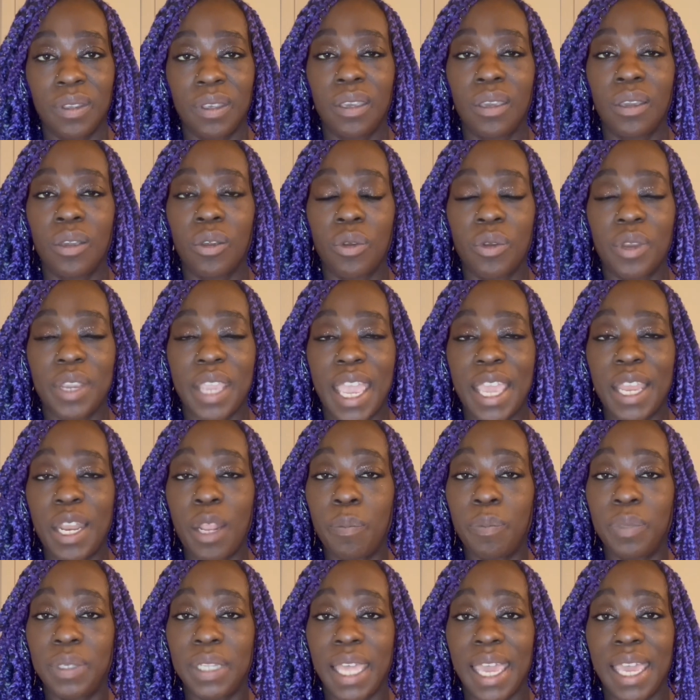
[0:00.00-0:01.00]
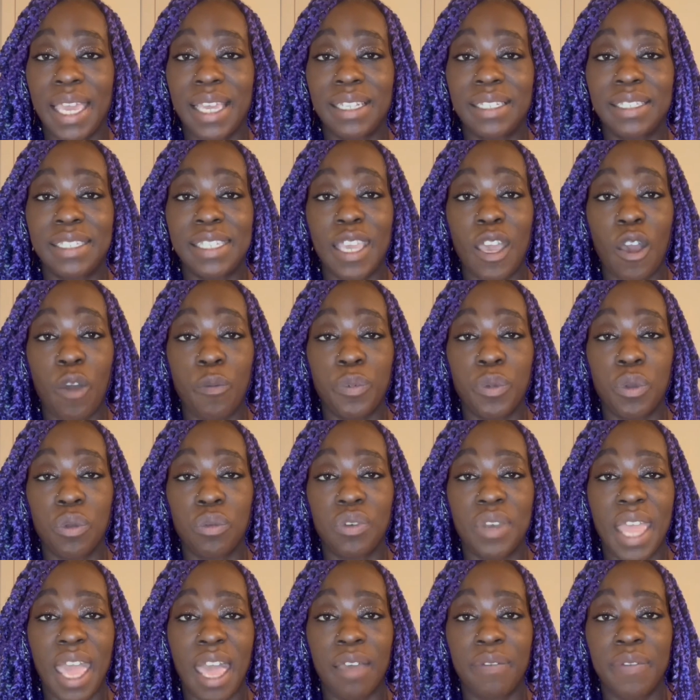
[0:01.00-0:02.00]
Create a plan to help you
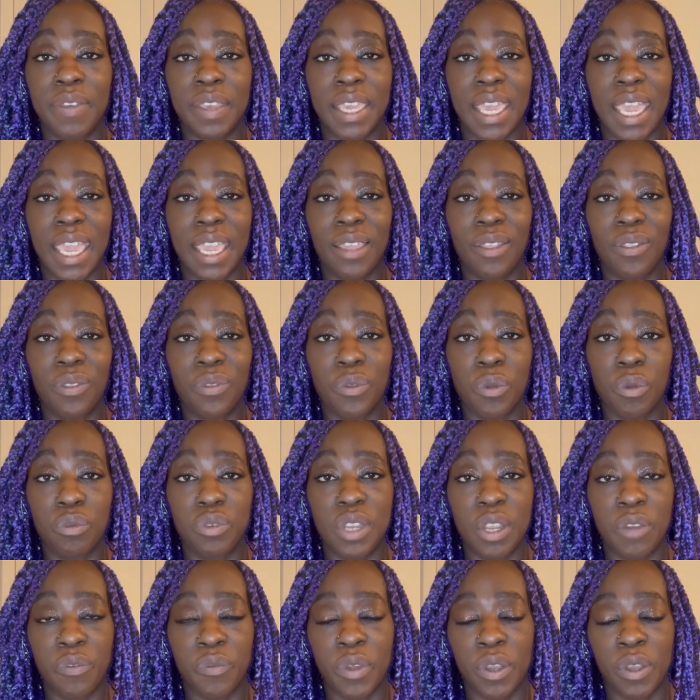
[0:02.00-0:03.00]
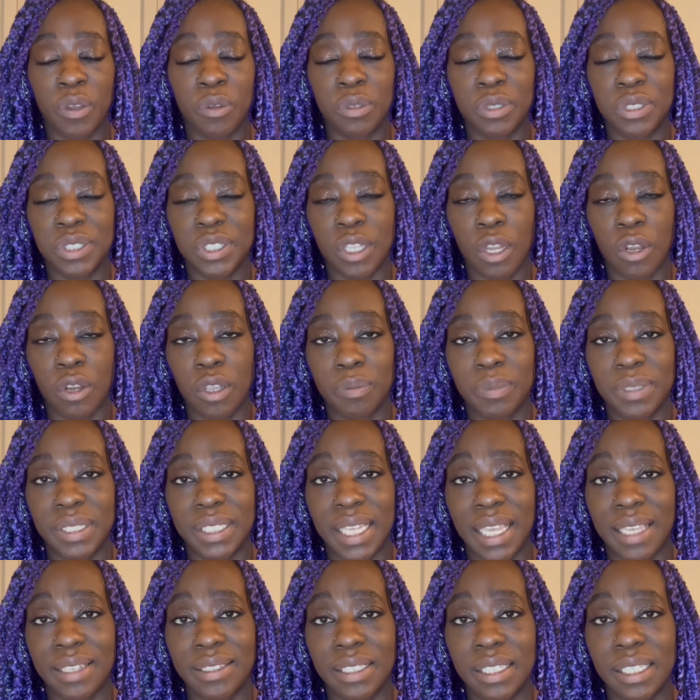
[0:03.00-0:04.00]
navigate through difficult
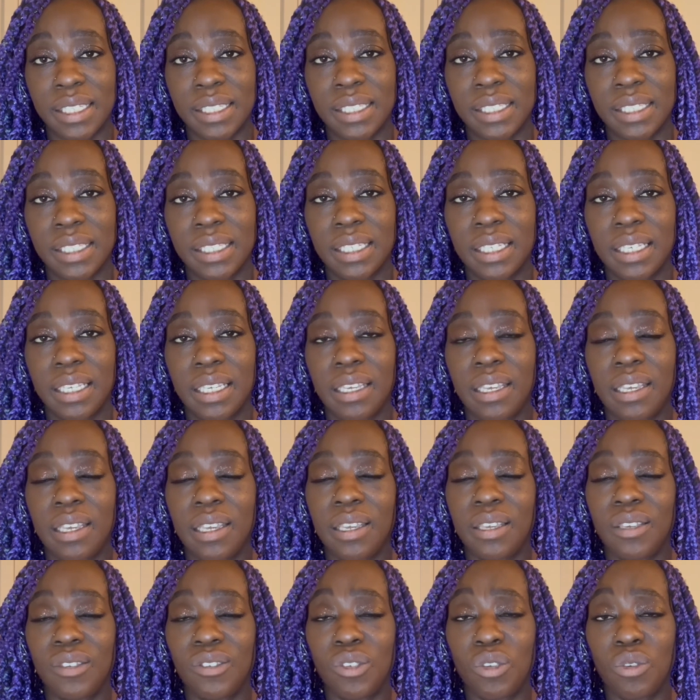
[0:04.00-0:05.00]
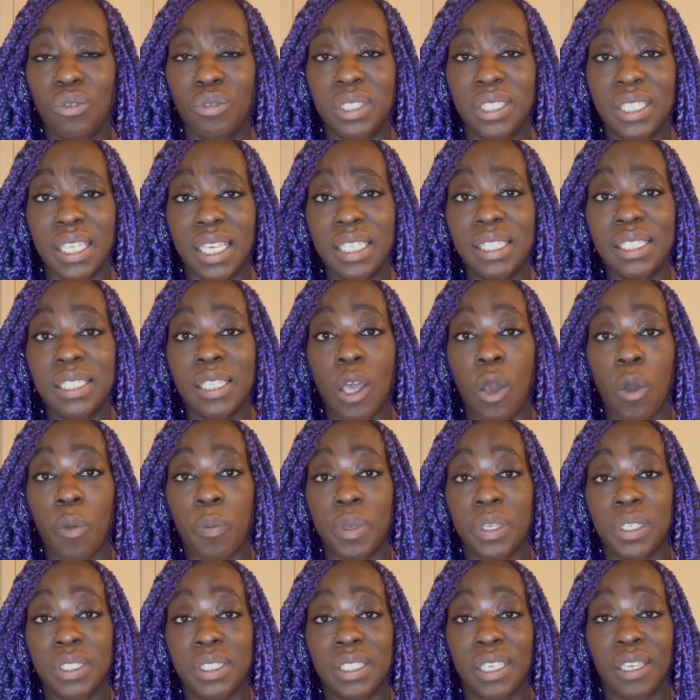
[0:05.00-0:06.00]
circumstances. Use this
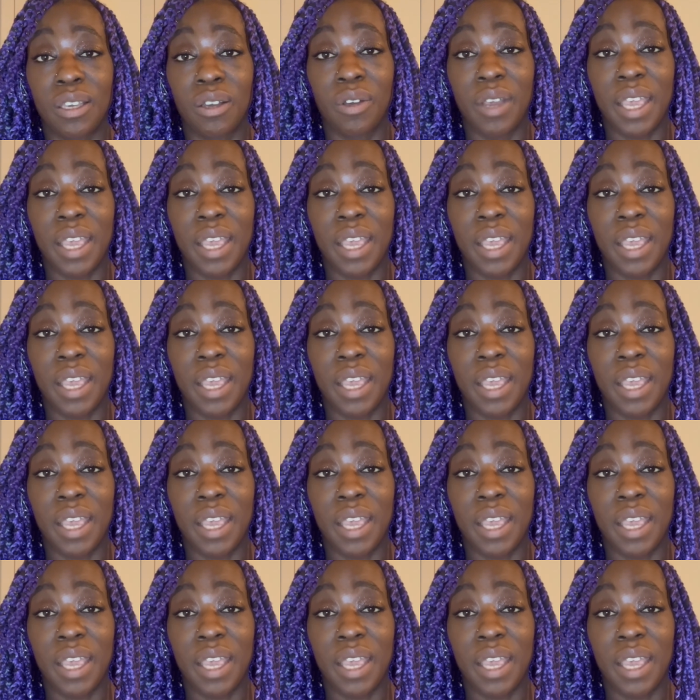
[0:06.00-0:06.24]
coping skill